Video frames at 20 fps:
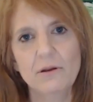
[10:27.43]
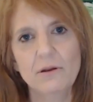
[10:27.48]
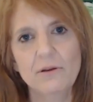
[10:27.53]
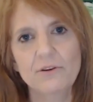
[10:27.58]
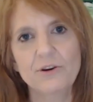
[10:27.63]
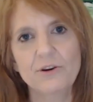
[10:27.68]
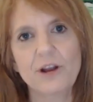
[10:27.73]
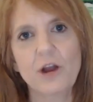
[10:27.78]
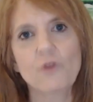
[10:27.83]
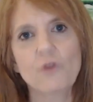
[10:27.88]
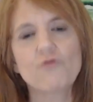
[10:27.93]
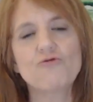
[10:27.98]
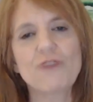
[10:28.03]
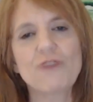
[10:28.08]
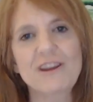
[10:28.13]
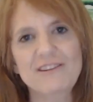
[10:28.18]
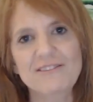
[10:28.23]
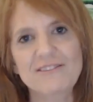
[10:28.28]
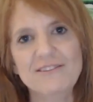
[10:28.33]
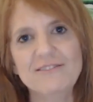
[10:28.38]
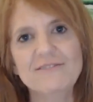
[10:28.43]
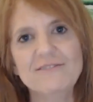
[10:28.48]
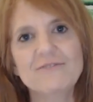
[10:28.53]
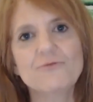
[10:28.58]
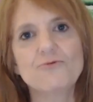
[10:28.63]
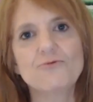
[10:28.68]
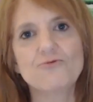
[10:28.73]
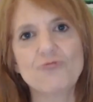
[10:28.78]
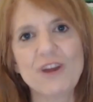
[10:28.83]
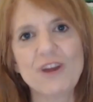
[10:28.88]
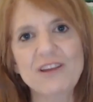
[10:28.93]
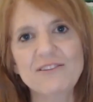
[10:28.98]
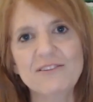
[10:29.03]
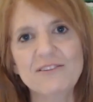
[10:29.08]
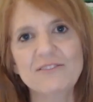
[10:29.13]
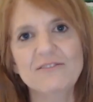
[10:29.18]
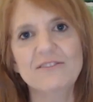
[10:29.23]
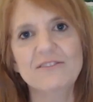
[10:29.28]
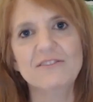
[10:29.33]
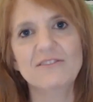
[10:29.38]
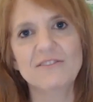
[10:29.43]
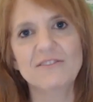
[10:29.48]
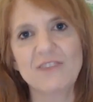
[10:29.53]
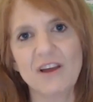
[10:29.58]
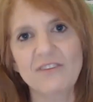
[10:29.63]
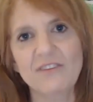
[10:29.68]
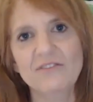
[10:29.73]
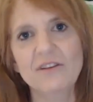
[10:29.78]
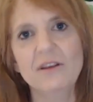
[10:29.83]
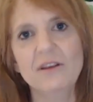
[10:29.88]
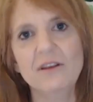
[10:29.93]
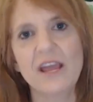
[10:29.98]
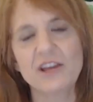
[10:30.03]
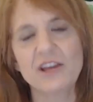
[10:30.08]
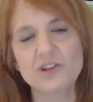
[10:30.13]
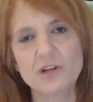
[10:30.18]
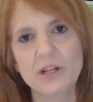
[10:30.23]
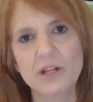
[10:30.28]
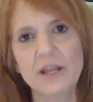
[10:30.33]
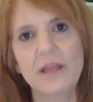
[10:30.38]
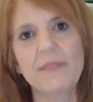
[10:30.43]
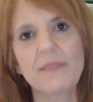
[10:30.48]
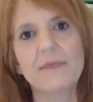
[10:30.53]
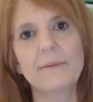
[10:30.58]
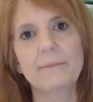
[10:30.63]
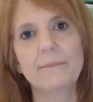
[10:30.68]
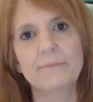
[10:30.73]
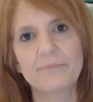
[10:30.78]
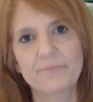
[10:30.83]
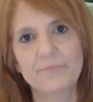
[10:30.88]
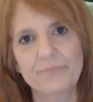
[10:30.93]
during our racist, racist, disgusting national anthem.